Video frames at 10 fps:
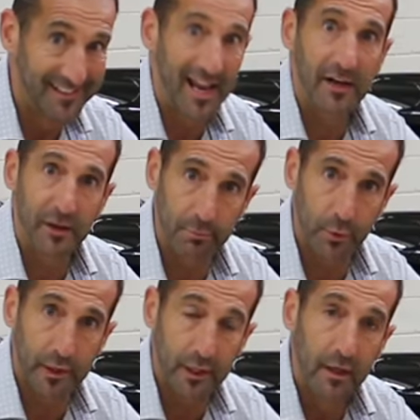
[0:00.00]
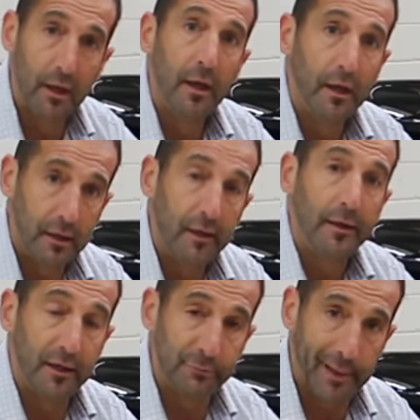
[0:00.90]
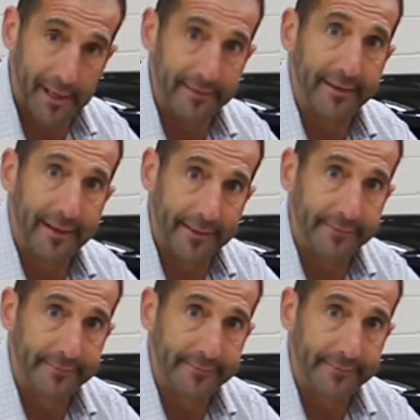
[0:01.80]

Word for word: Now your boy is buying tonight.